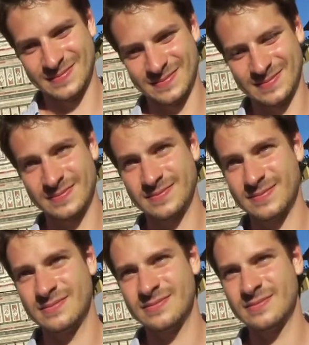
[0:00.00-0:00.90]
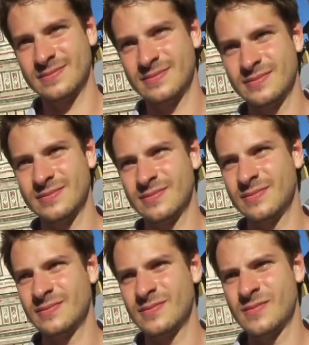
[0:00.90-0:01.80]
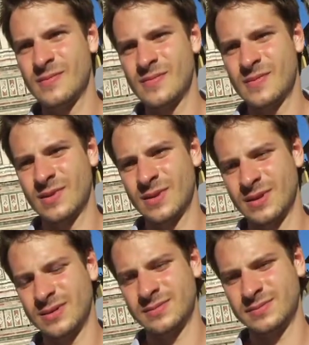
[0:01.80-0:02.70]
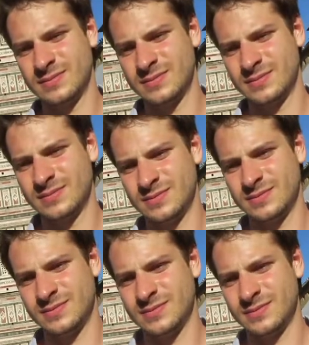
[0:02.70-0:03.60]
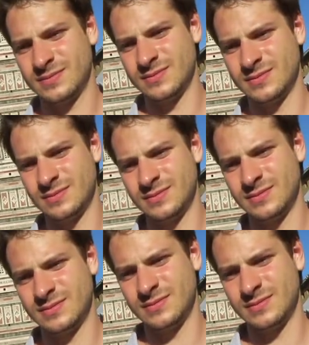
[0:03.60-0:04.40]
The person shown says nothing.